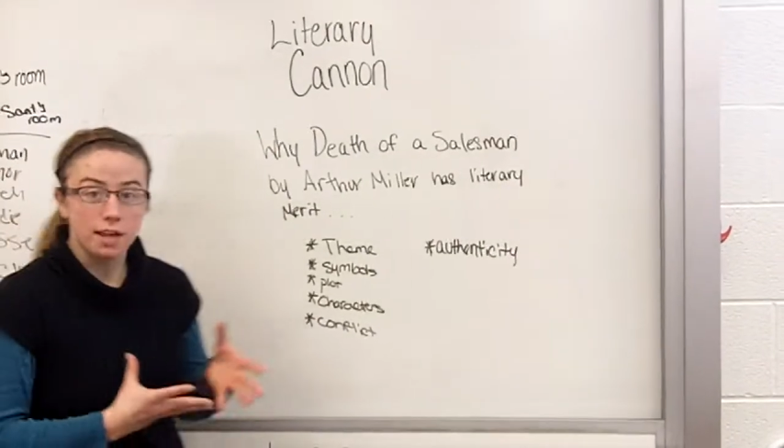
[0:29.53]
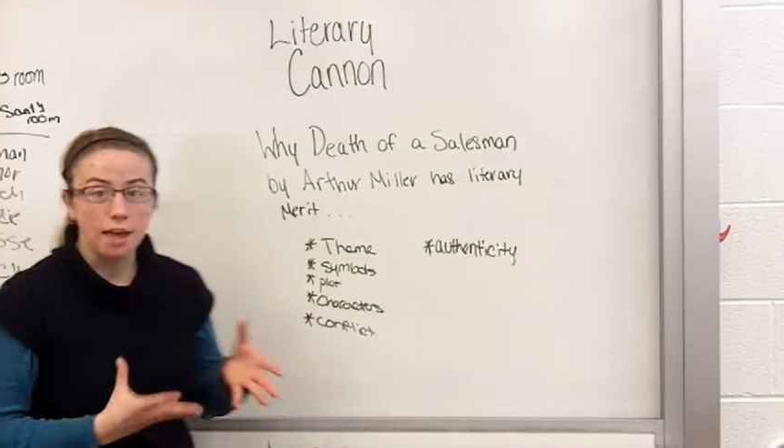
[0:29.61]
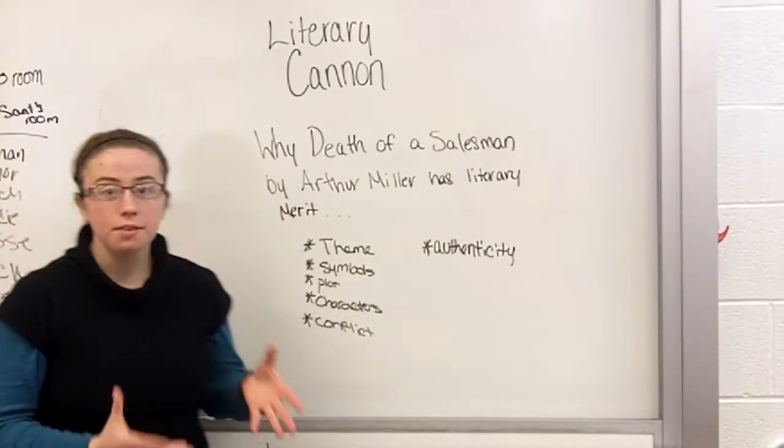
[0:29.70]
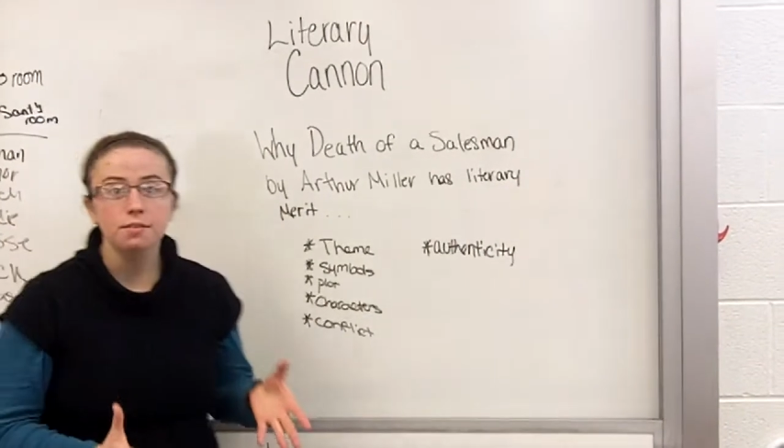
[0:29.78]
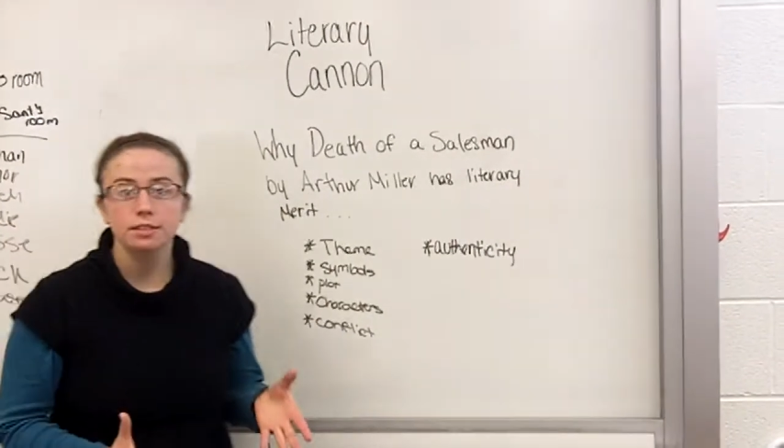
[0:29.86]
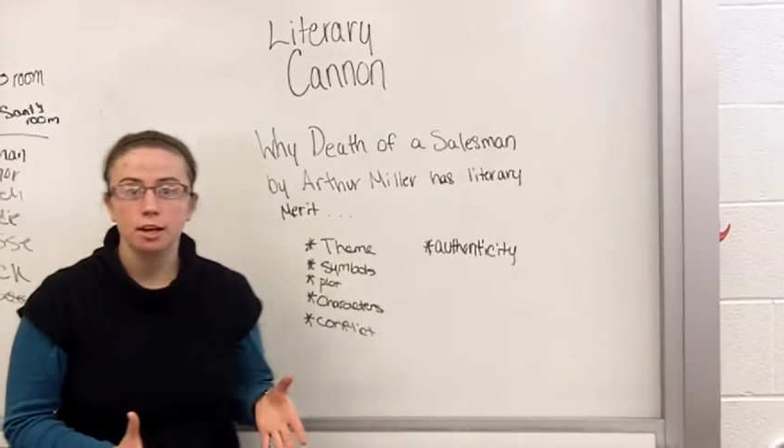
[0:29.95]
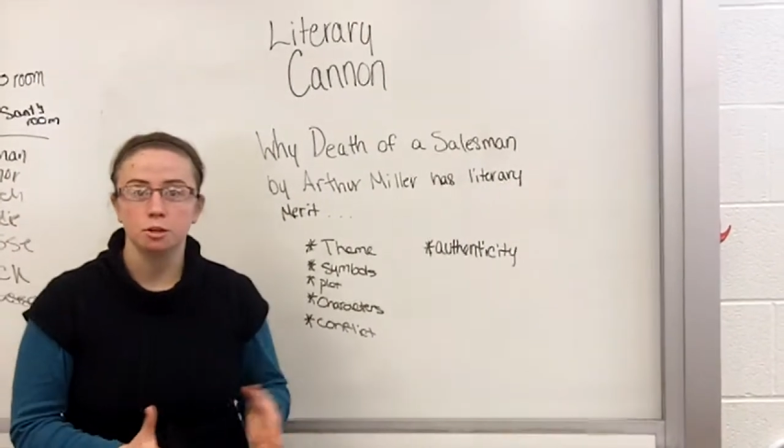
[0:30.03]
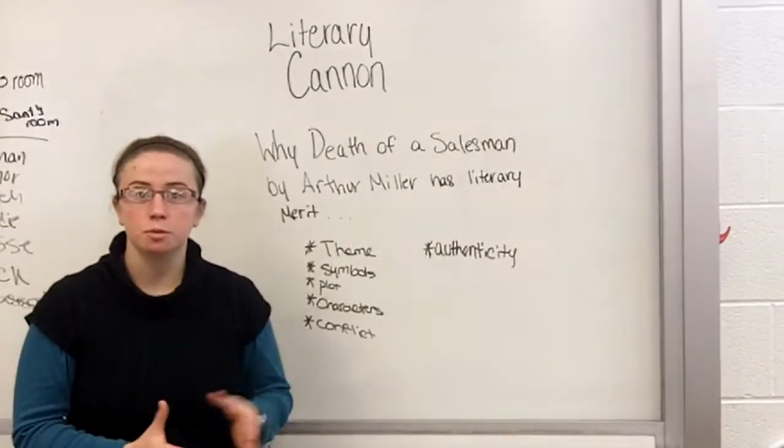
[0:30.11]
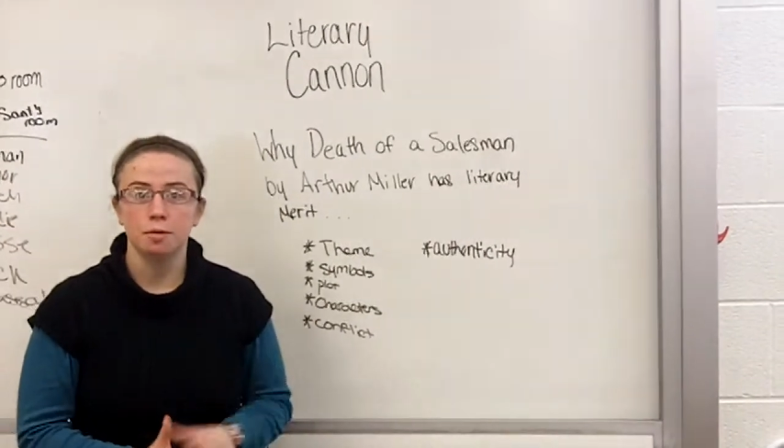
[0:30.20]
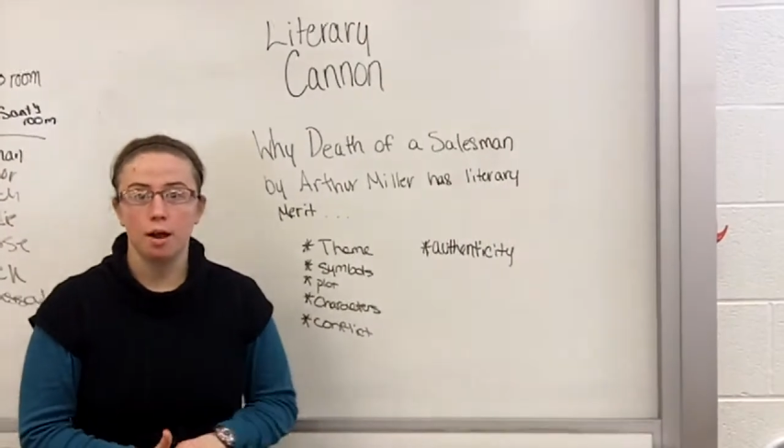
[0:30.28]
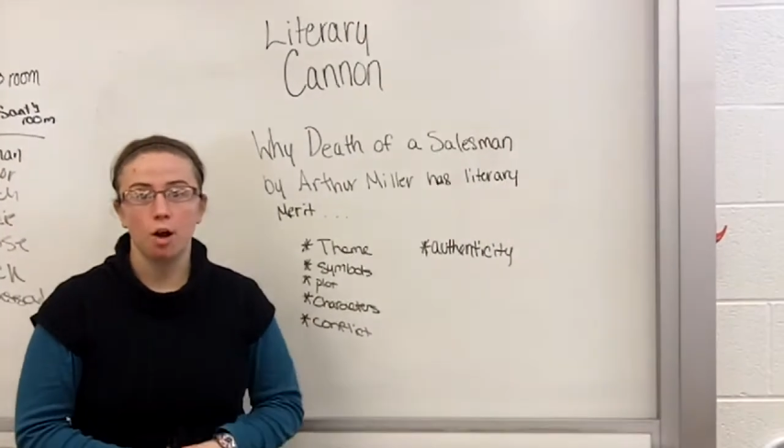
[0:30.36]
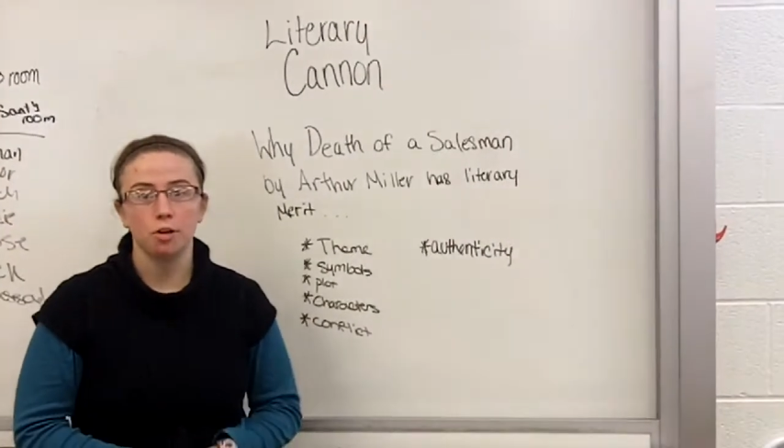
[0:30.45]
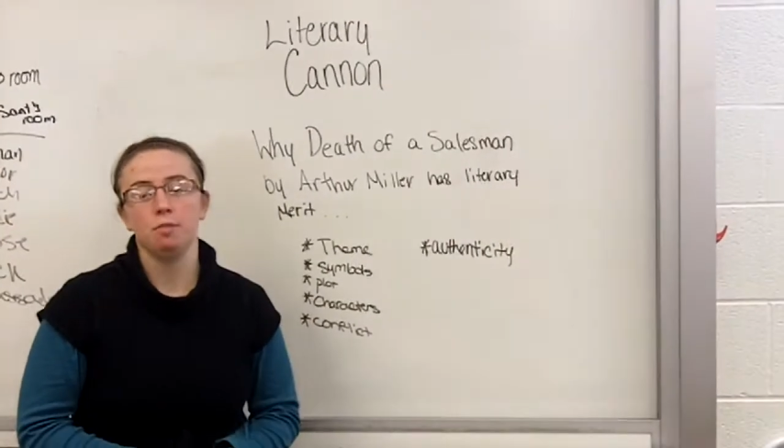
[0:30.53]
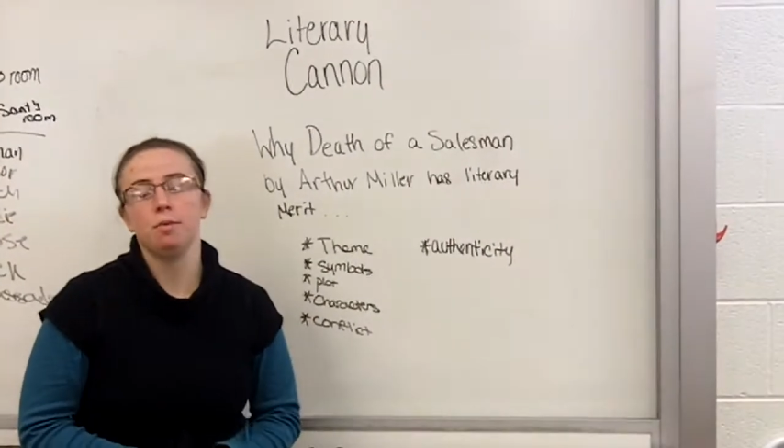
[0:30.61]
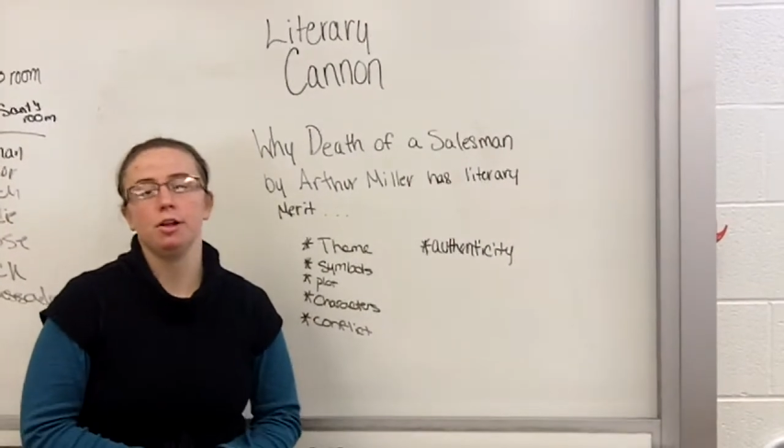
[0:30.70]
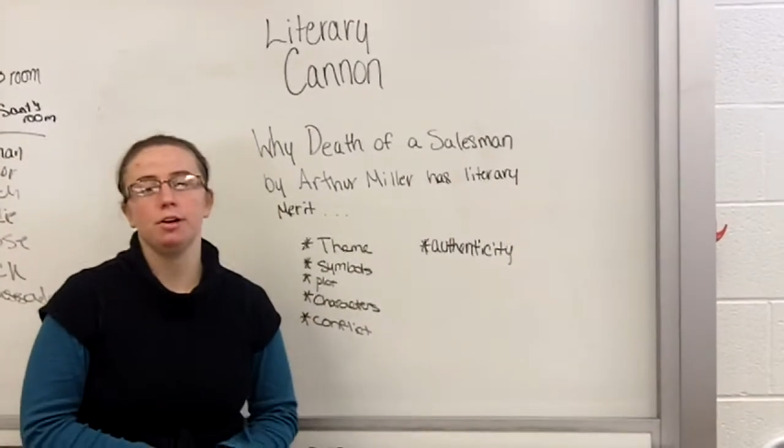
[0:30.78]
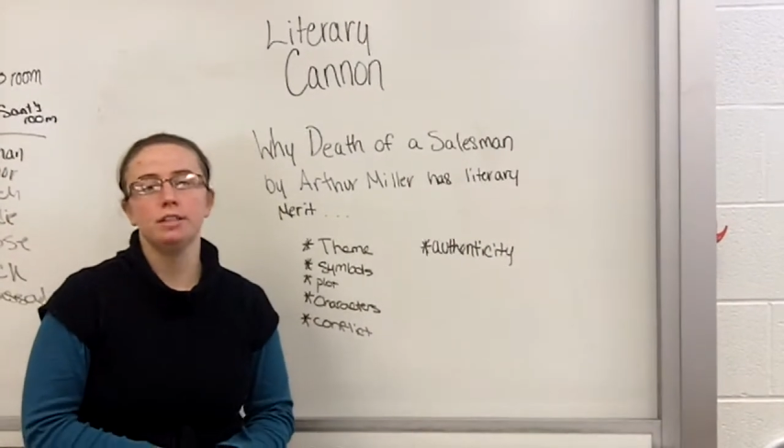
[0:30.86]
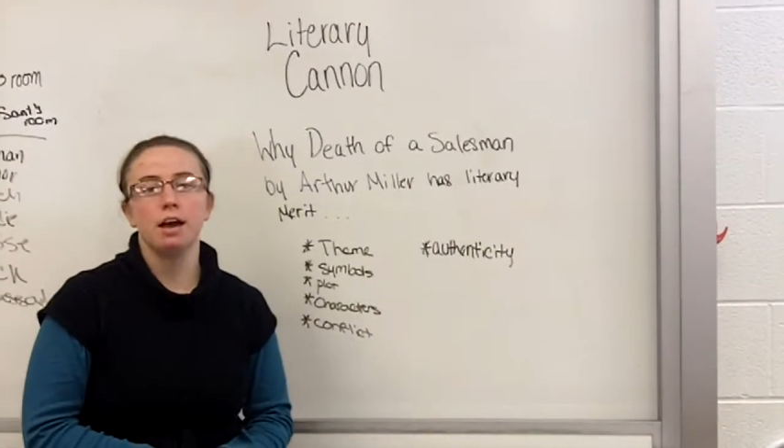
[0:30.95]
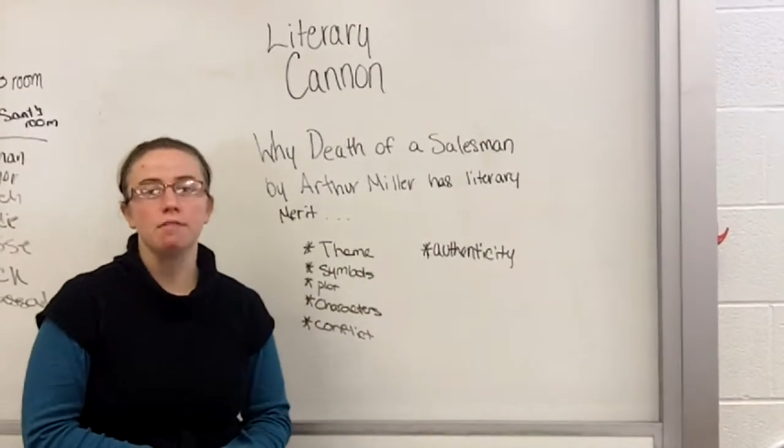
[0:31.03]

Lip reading: Death of a Salesman by Arthur Miller